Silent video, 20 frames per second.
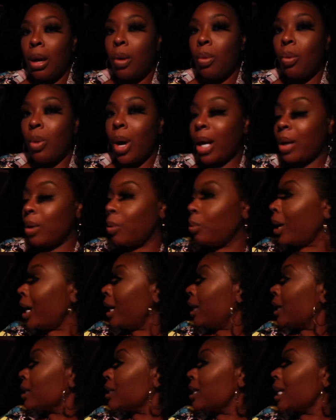why the
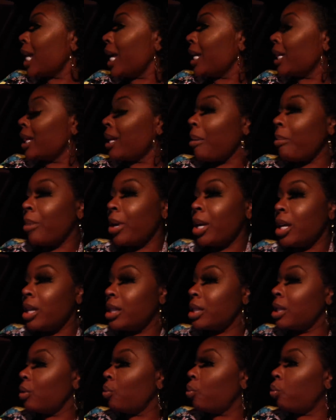wait is like that
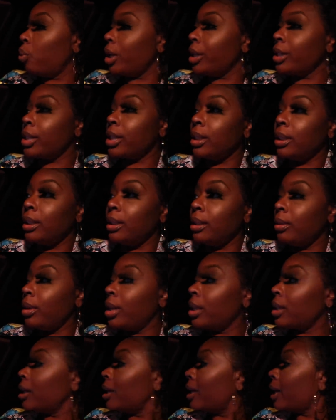because it wasn't
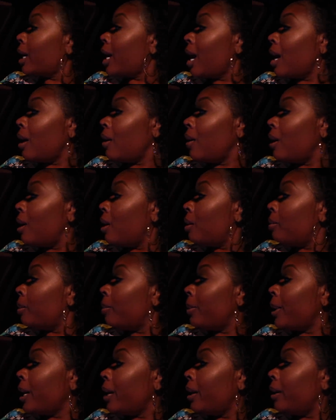nothing to call home
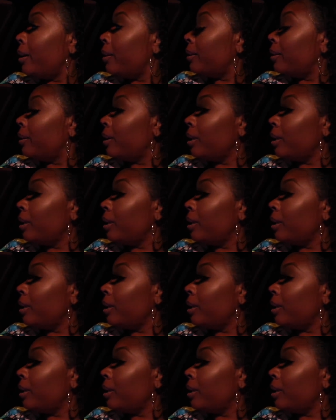about.